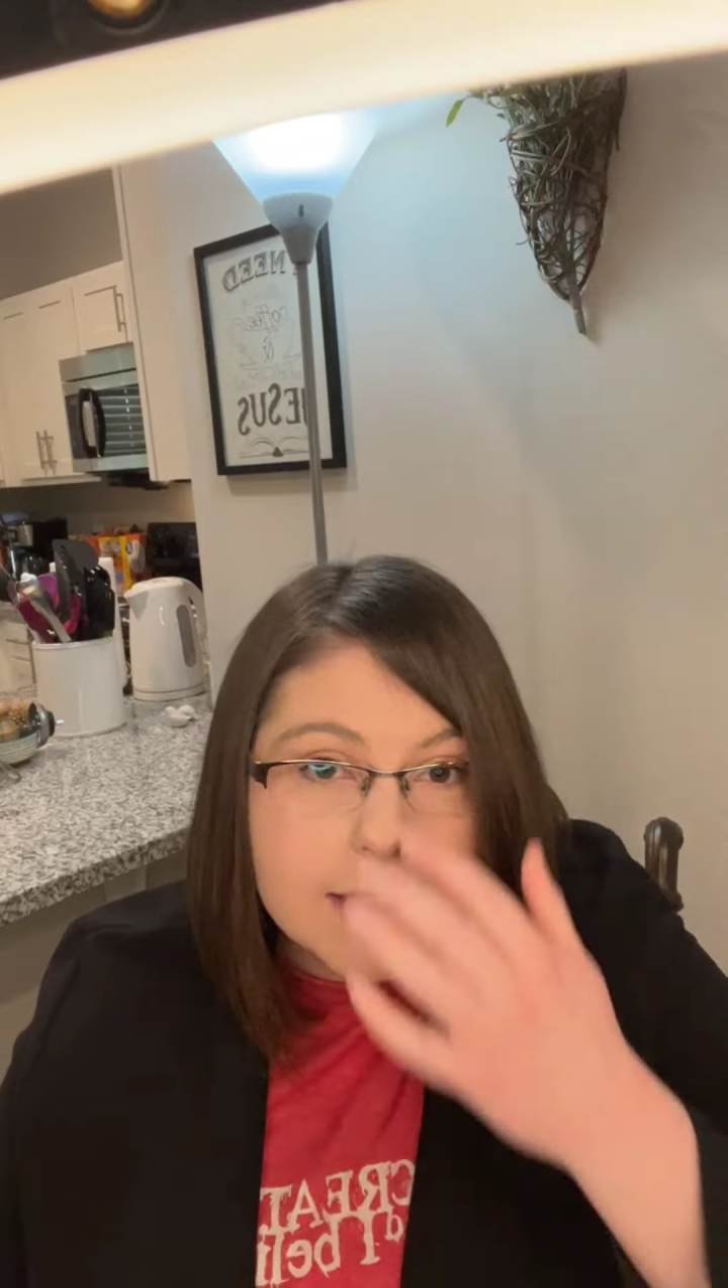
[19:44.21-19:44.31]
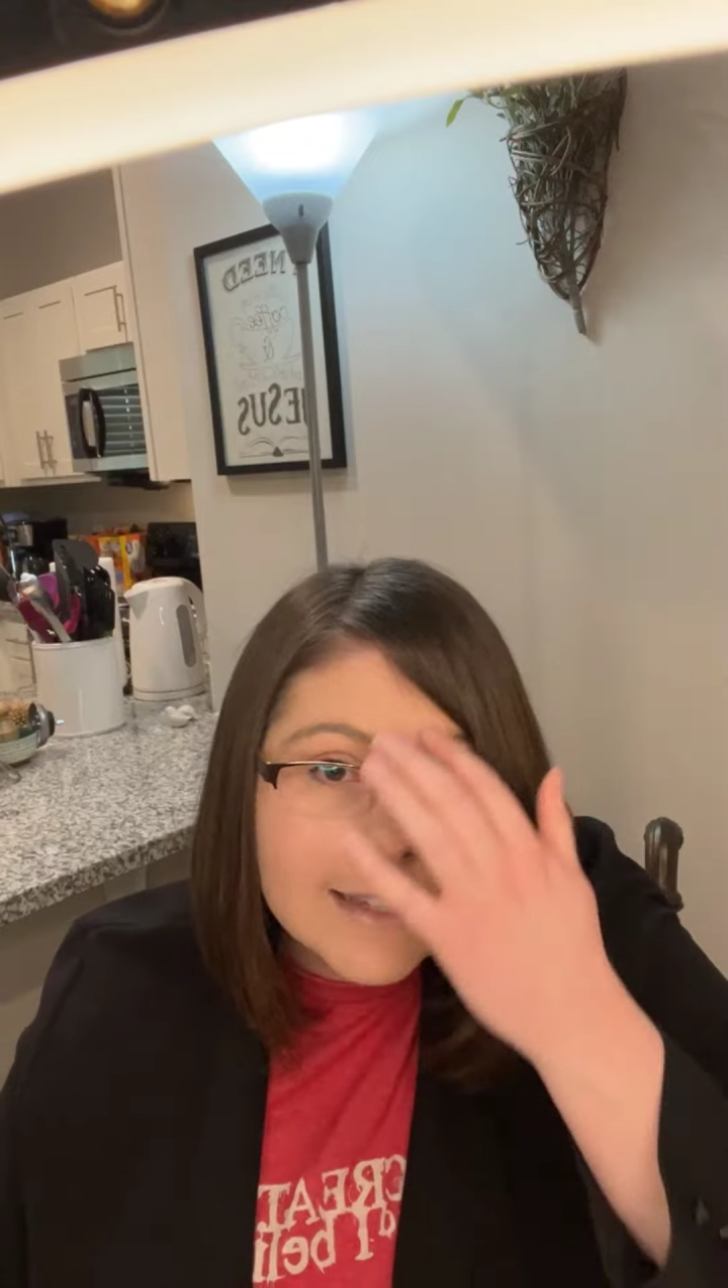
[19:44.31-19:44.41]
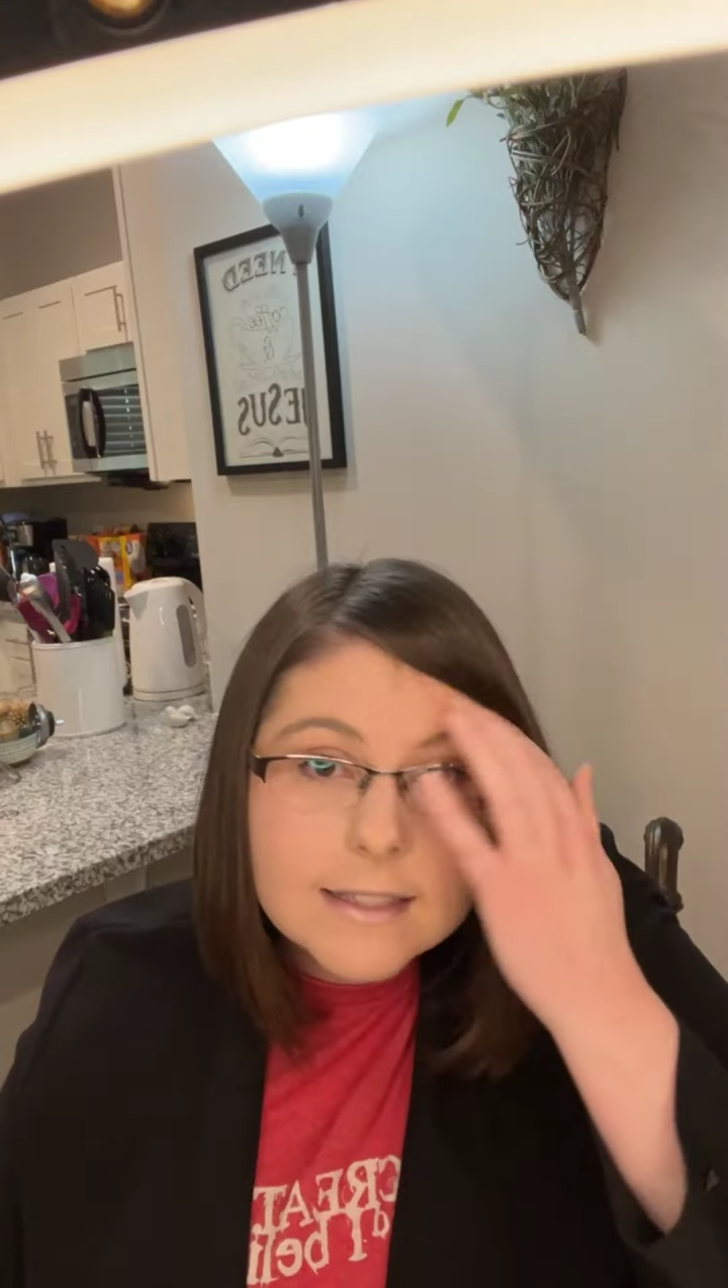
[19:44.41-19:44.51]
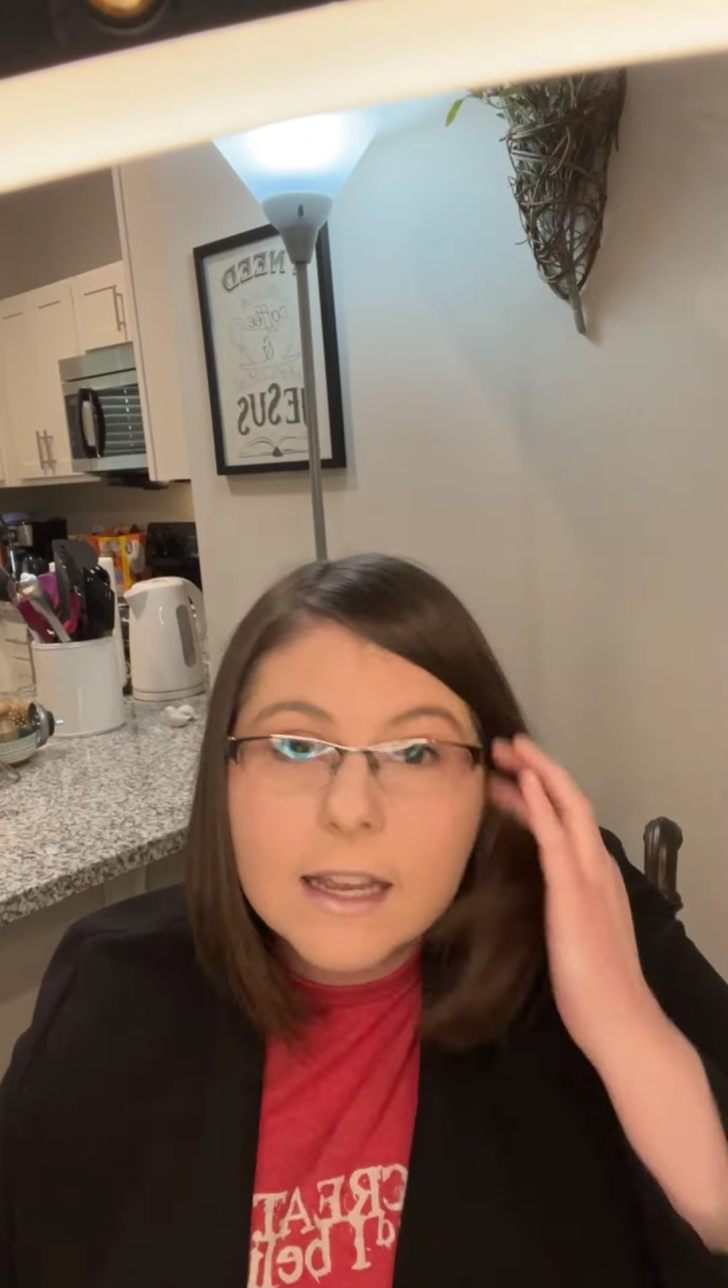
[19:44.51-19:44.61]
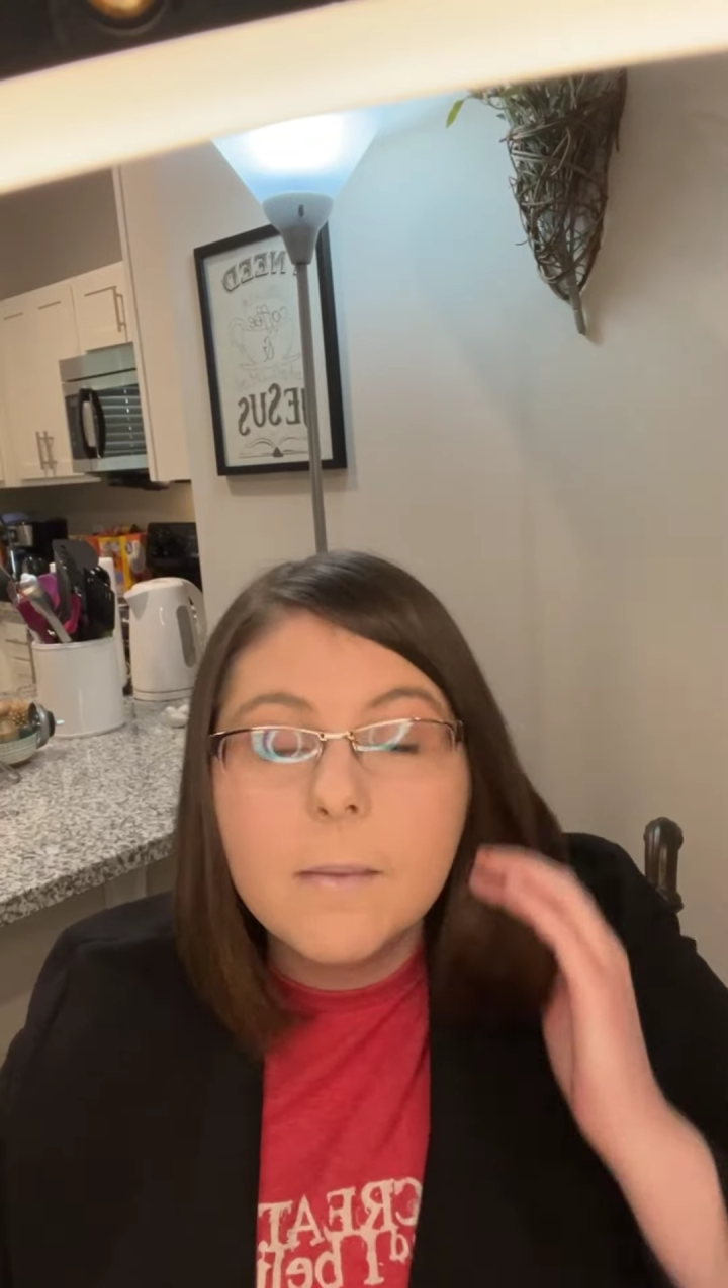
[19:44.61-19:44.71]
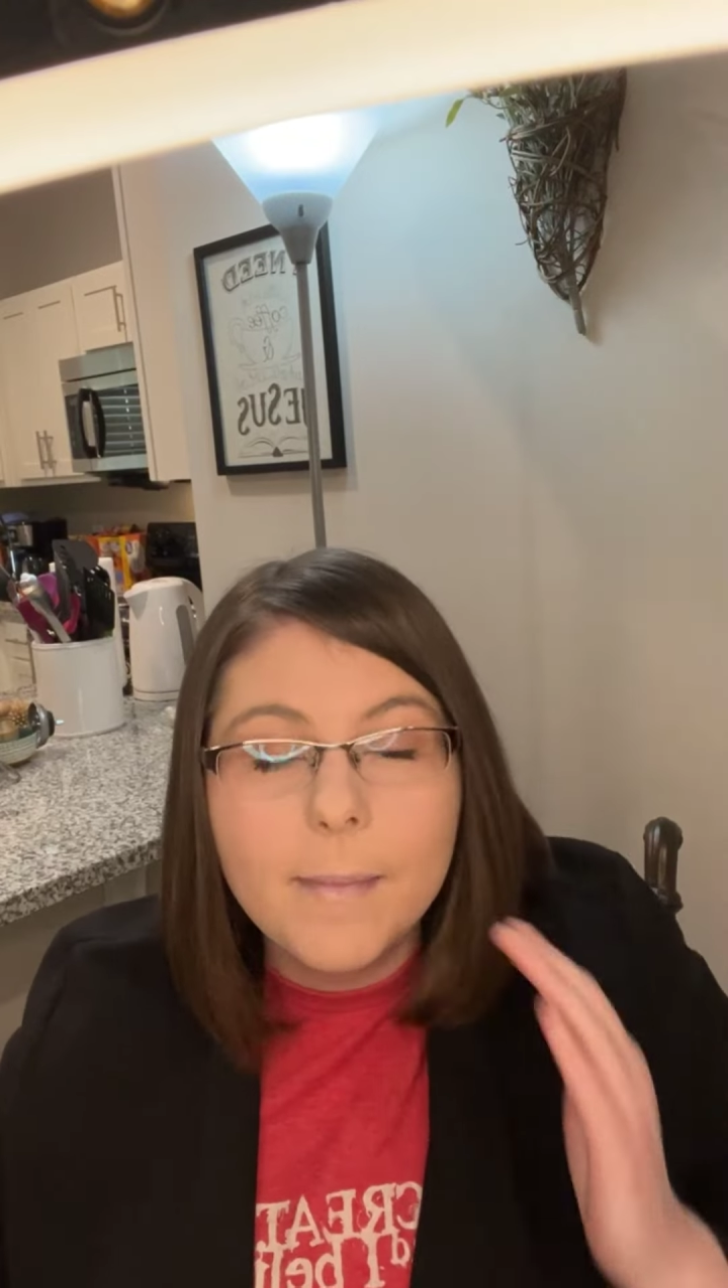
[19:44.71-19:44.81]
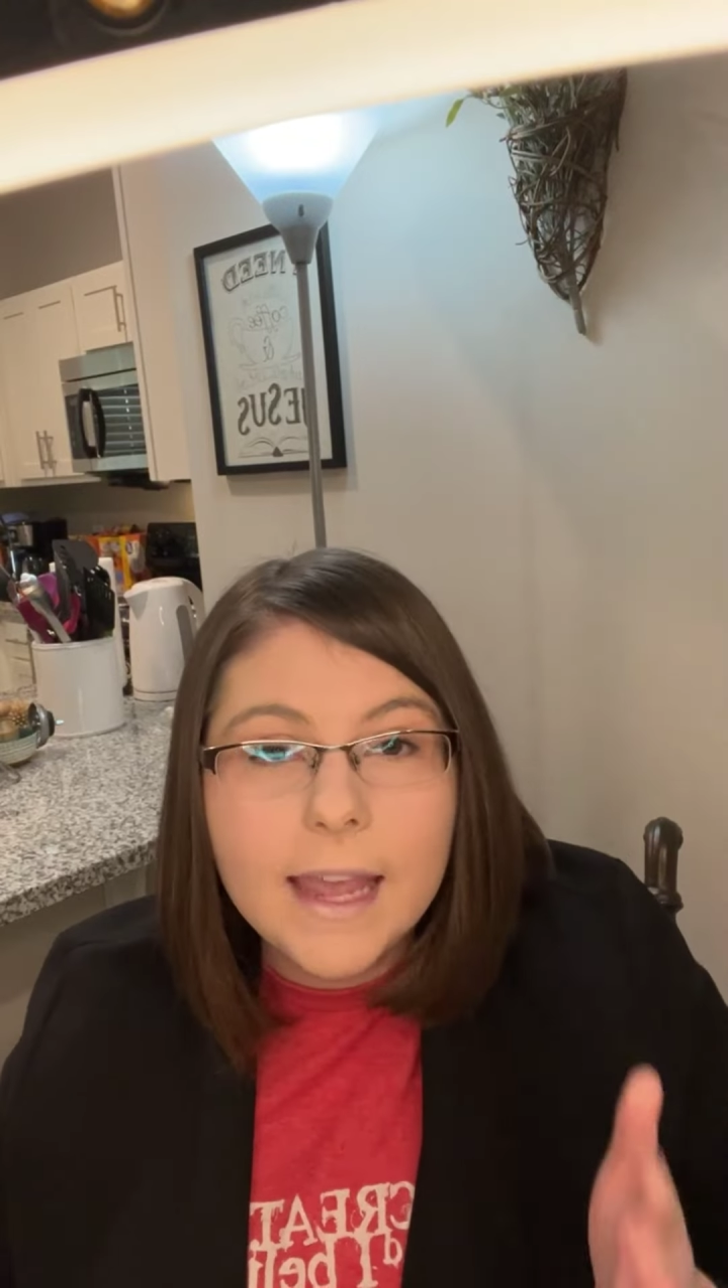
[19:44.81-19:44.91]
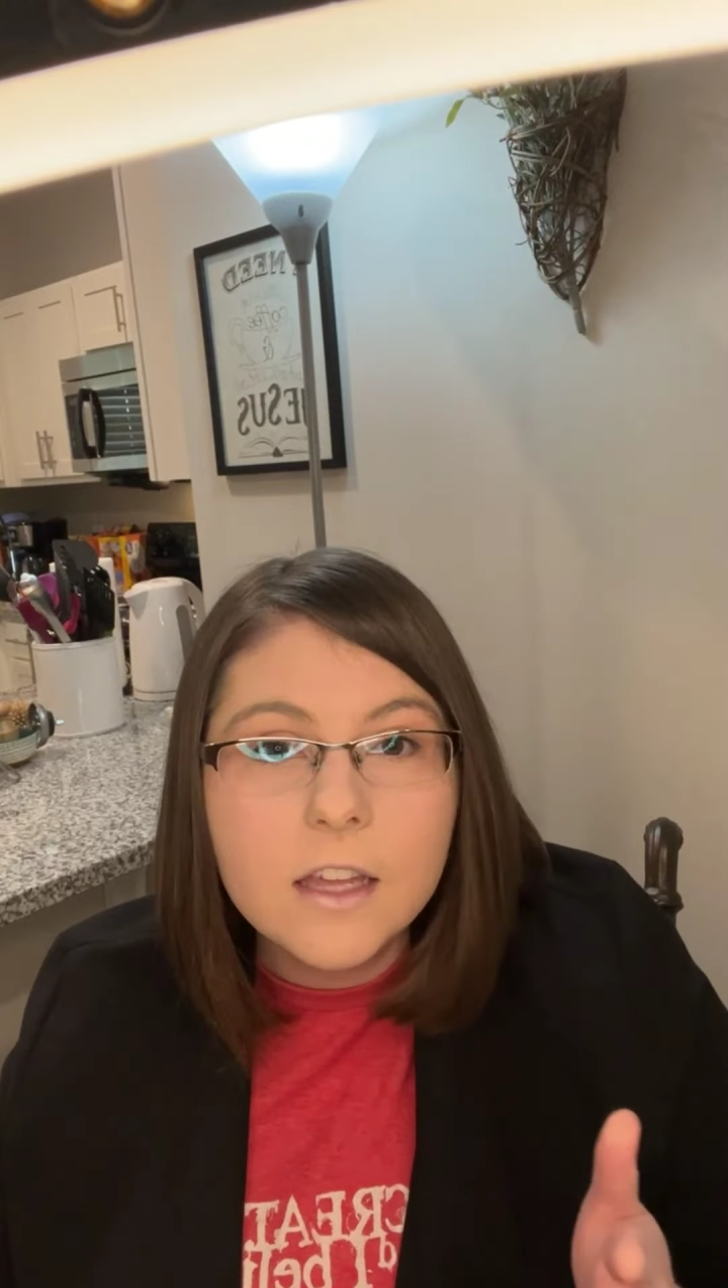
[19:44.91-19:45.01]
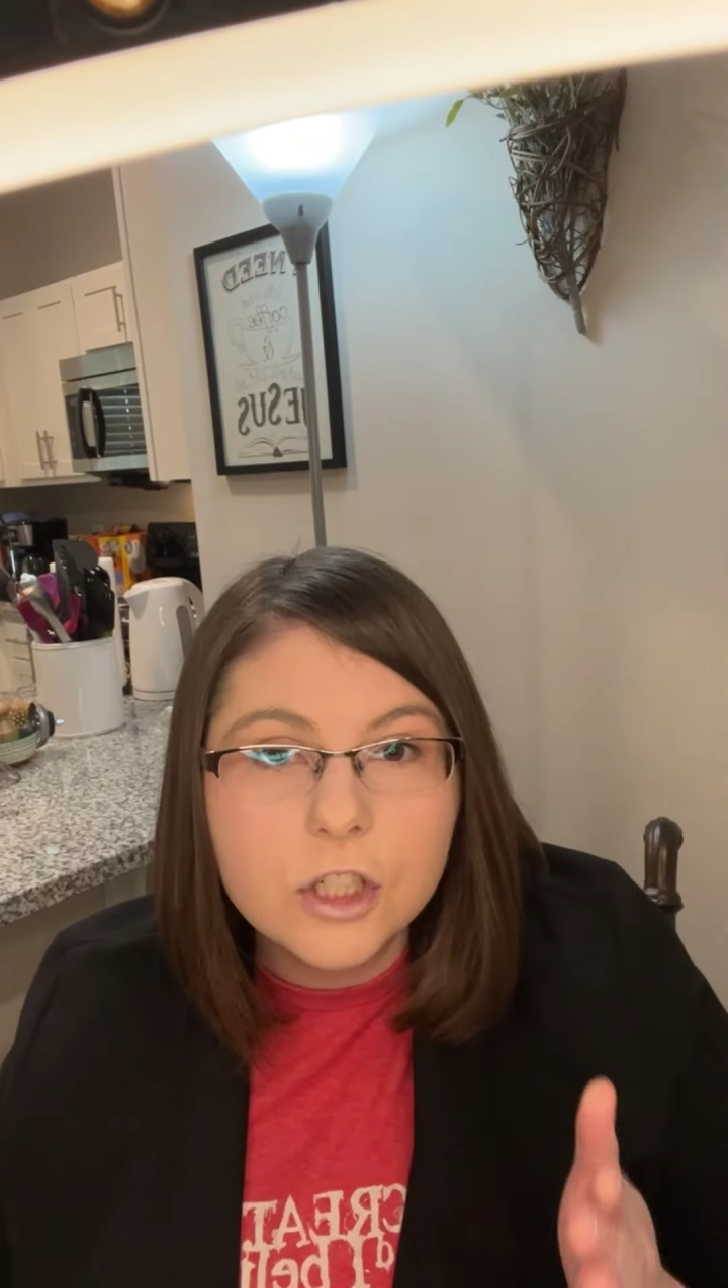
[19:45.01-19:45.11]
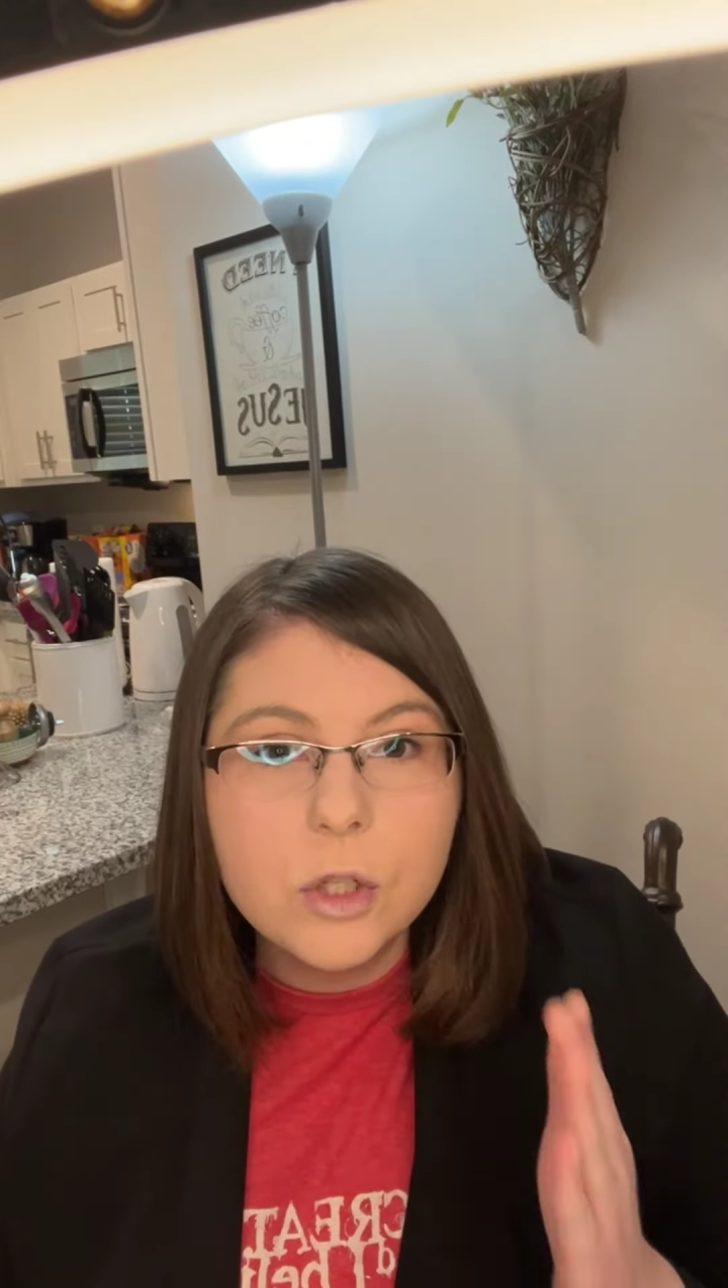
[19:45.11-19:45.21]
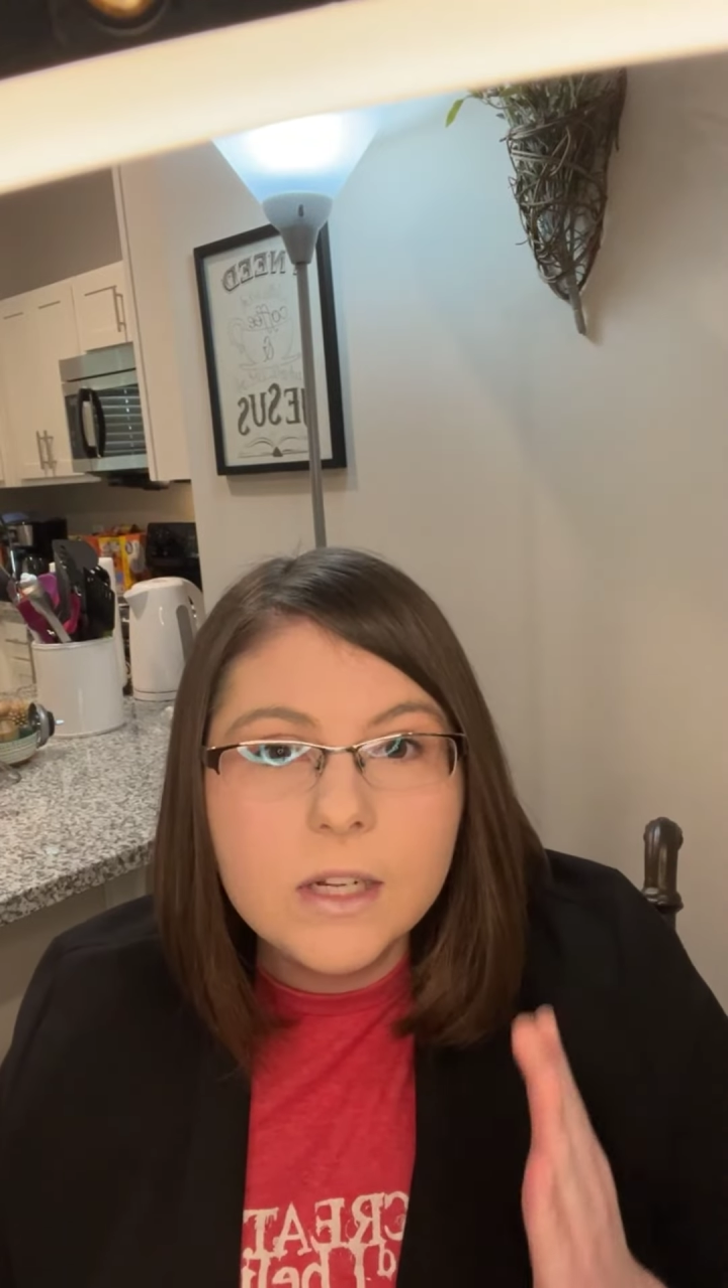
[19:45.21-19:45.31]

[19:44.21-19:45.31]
us as a command,